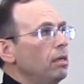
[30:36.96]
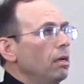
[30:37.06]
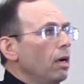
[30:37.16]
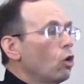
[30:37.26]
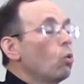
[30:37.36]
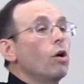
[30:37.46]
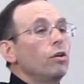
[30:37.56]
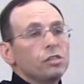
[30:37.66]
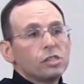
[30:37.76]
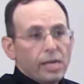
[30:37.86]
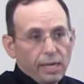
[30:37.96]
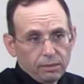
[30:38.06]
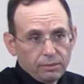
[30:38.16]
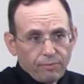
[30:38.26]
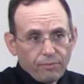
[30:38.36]
quotas
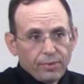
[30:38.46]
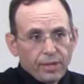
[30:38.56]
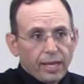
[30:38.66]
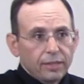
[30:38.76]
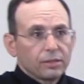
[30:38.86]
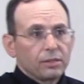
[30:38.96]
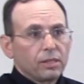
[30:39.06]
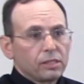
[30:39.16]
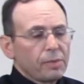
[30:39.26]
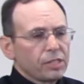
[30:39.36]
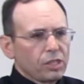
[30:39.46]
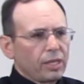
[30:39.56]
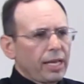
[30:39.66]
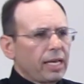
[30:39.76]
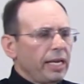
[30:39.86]
now that, especially
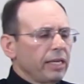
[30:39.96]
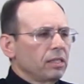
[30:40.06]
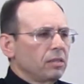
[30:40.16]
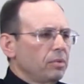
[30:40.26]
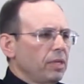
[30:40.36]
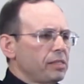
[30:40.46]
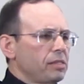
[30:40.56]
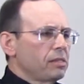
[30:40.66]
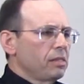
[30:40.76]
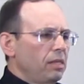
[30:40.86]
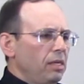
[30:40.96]
like in England and places,